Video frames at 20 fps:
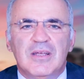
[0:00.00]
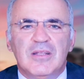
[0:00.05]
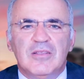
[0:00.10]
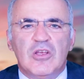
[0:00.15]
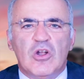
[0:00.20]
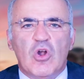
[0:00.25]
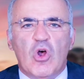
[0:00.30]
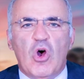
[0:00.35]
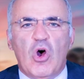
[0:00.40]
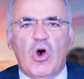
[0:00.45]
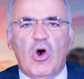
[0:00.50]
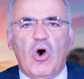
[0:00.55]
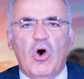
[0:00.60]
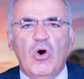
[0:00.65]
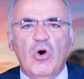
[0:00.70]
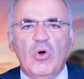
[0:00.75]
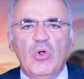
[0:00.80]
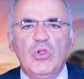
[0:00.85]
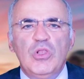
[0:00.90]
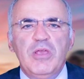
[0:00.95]
Their
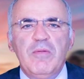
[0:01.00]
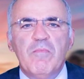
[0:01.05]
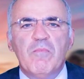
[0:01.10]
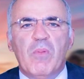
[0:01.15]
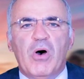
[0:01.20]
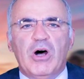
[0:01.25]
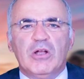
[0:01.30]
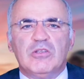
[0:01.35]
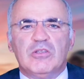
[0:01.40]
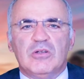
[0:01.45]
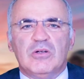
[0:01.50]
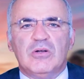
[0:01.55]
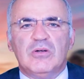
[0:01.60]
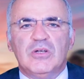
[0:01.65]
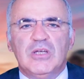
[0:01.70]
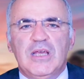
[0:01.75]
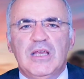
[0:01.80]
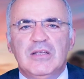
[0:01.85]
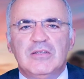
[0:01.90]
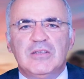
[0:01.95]
only motto
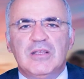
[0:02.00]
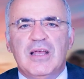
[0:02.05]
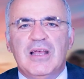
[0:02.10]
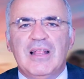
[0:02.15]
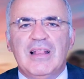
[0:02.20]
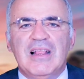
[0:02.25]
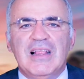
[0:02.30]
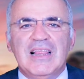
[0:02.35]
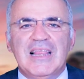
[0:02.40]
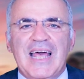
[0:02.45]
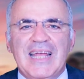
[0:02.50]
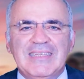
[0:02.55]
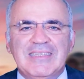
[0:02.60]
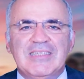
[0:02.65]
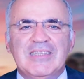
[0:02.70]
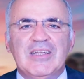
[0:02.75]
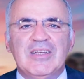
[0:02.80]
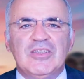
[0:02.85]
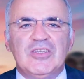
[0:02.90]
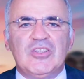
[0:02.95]
is,
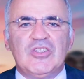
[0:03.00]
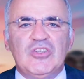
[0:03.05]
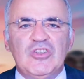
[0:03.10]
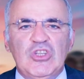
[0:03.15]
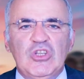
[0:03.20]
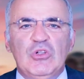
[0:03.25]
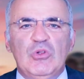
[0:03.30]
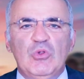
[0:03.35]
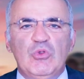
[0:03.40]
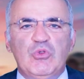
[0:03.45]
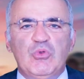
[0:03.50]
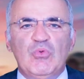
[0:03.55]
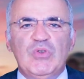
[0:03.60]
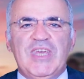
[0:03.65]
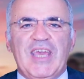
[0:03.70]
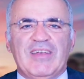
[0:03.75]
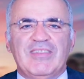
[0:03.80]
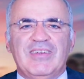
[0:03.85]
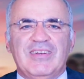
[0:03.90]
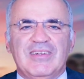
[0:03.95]
let's steal
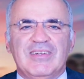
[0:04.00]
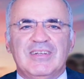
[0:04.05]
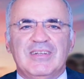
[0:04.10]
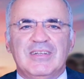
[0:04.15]
together.